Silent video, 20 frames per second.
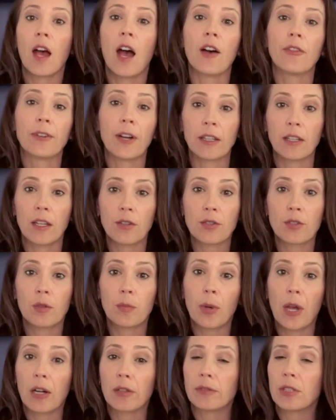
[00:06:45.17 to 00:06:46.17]
A
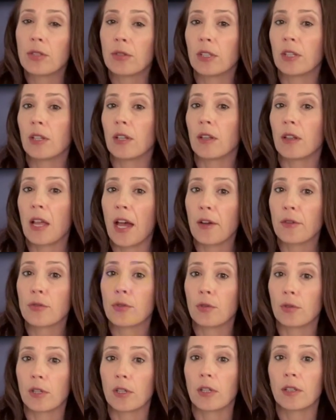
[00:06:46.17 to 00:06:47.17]
financial power of attorney
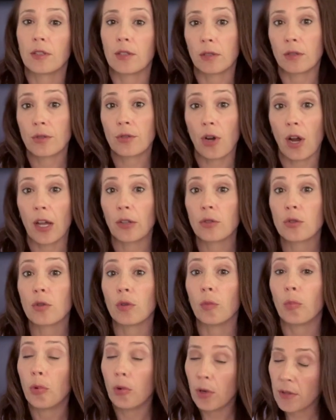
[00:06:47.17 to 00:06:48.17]
allows your adult child
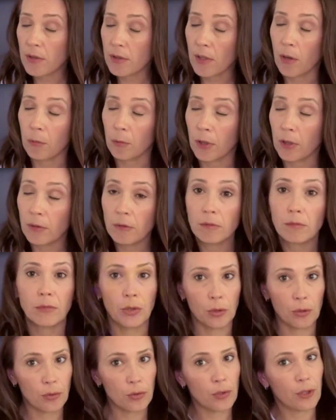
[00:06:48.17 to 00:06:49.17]
to appoint someone,
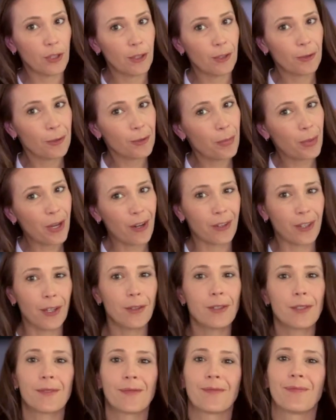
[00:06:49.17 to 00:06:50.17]
usually you, the
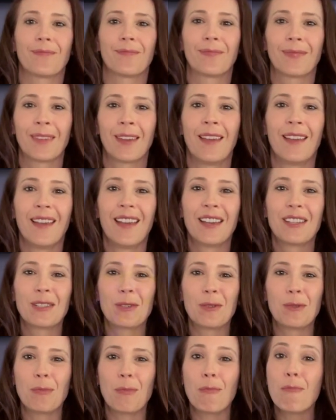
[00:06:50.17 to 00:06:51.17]
parent,
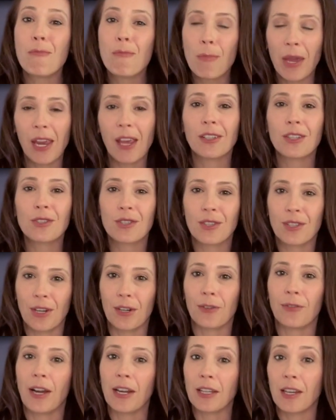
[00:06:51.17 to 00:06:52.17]
to manage
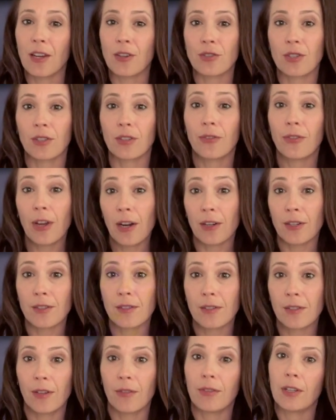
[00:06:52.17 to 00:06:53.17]
their financial
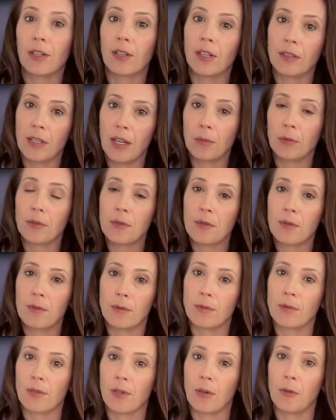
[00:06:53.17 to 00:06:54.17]
affairs if they're unable to
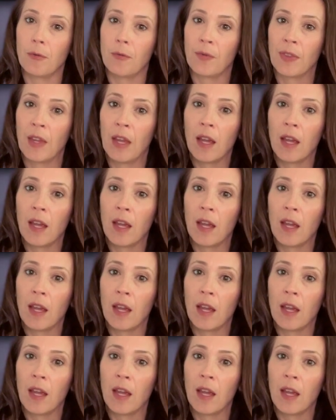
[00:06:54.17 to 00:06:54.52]
do so.